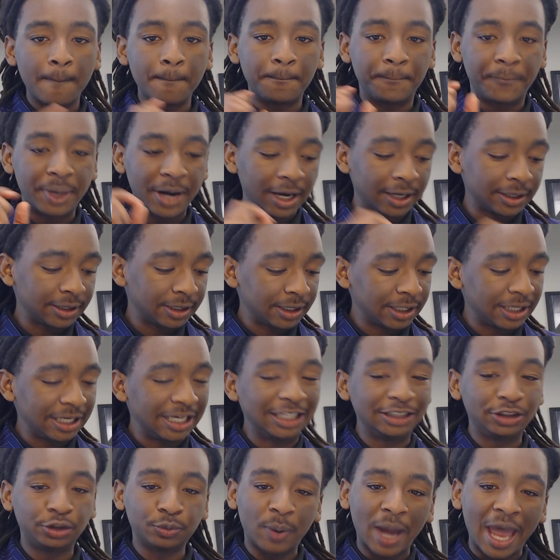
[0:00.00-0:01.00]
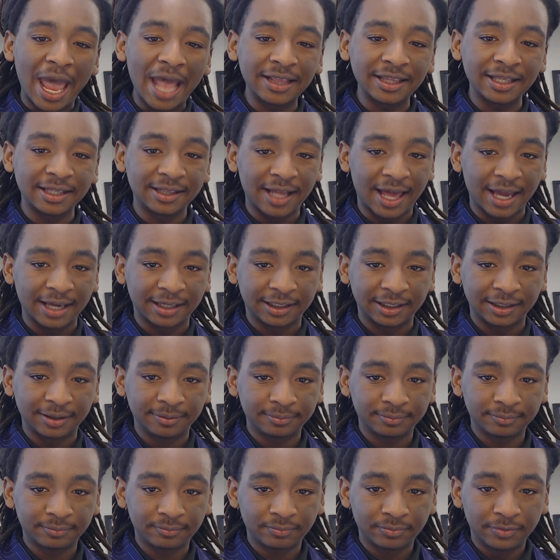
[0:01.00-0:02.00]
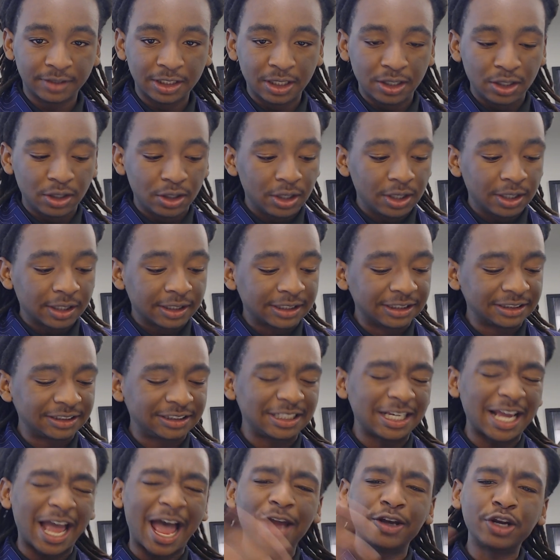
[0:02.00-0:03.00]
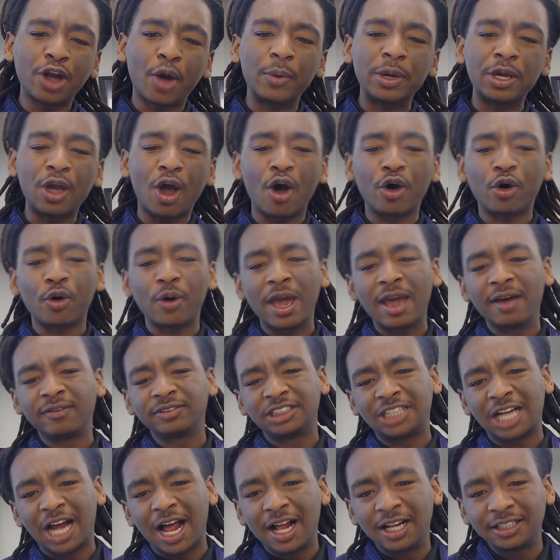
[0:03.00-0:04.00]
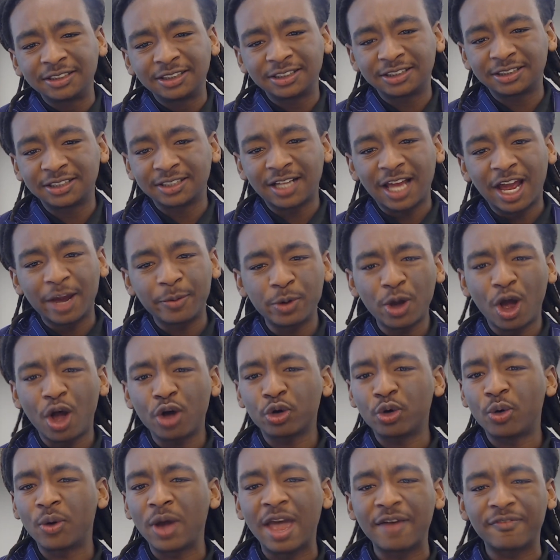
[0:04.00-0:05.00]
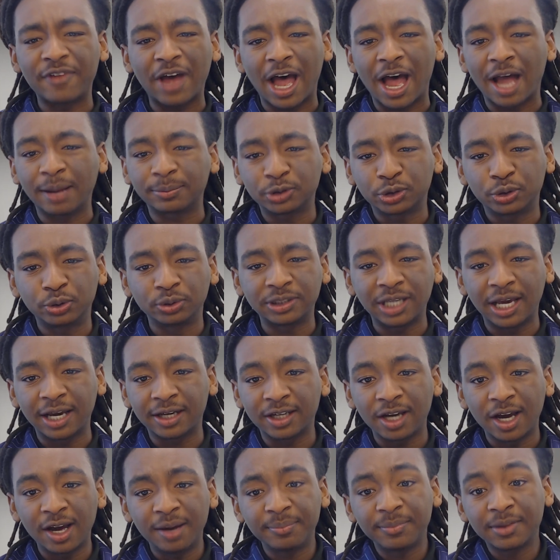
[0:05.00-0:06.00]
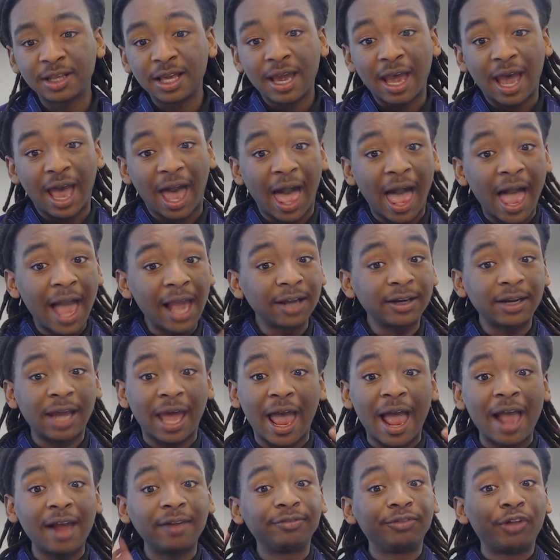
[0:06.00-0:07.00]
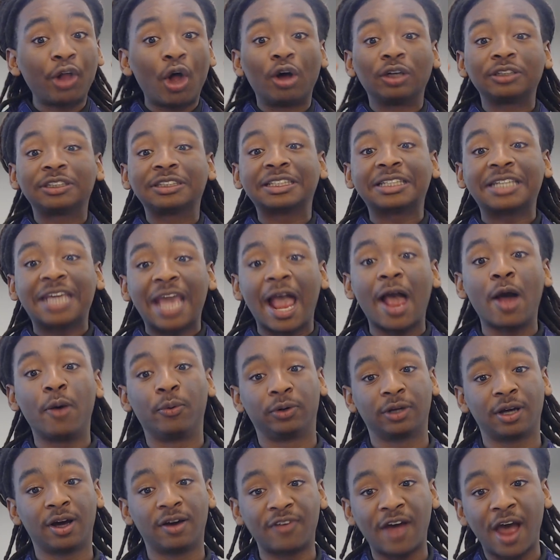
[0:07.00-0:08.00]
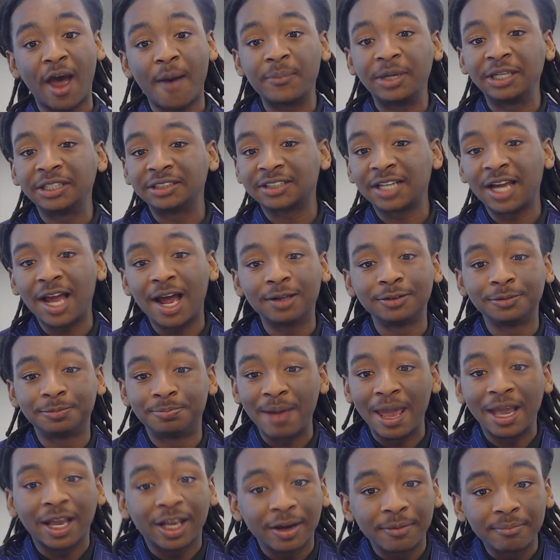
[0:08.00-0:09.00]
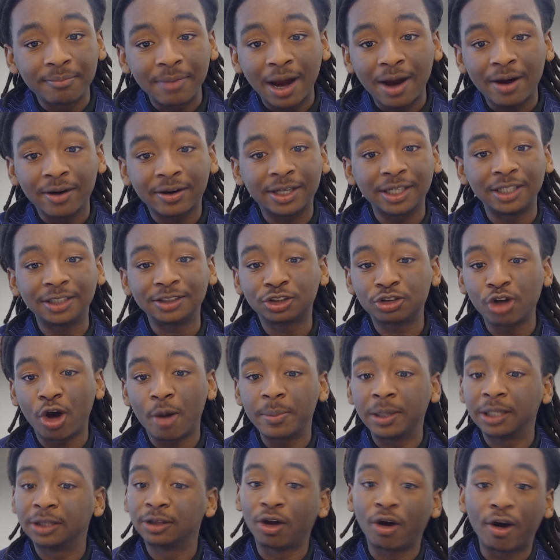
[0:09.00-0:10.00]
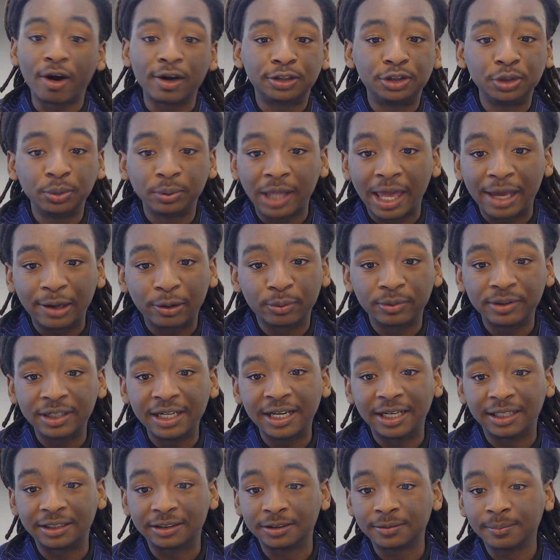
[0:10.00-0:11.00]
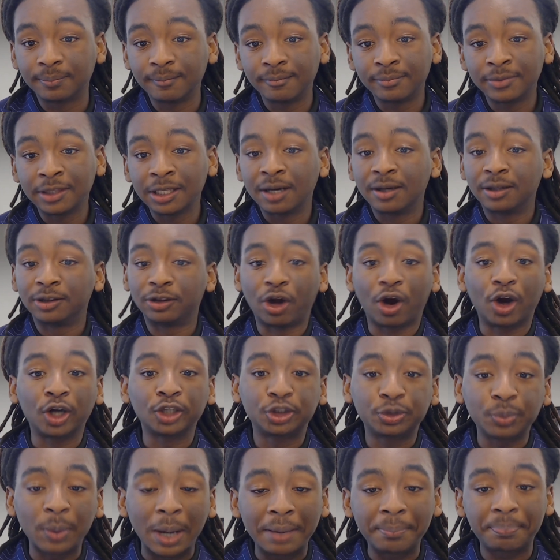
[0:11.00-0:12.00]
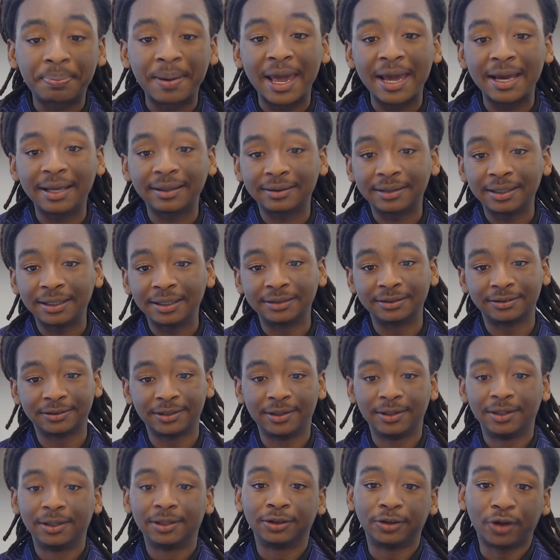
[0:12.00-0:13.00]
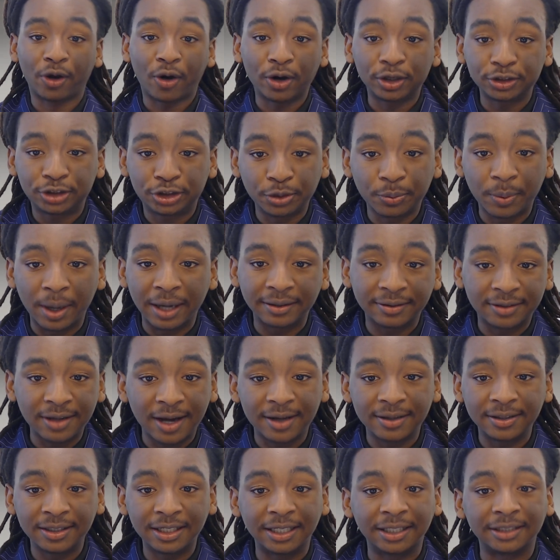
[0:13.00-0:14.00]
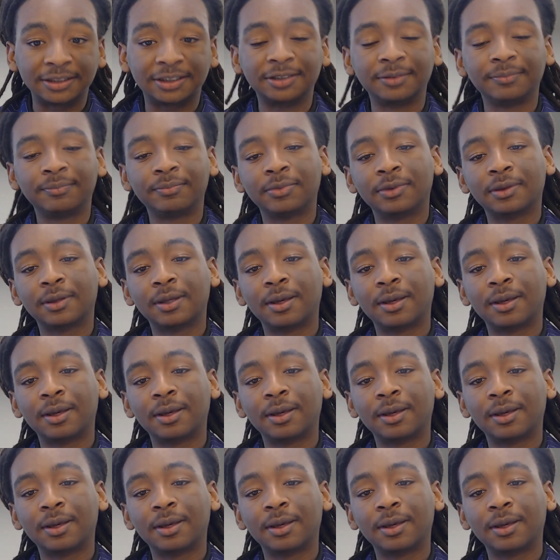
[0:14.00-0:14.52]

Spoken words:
But is you acting like it? Because see, I know we all gonna have challenges in life. We all gonna have obstacles that come. I've lost count of how many times Bank of America done told me, Lawrence, you late on this. Lawrence, you ain't paid this. Lawrence, you ain't done this.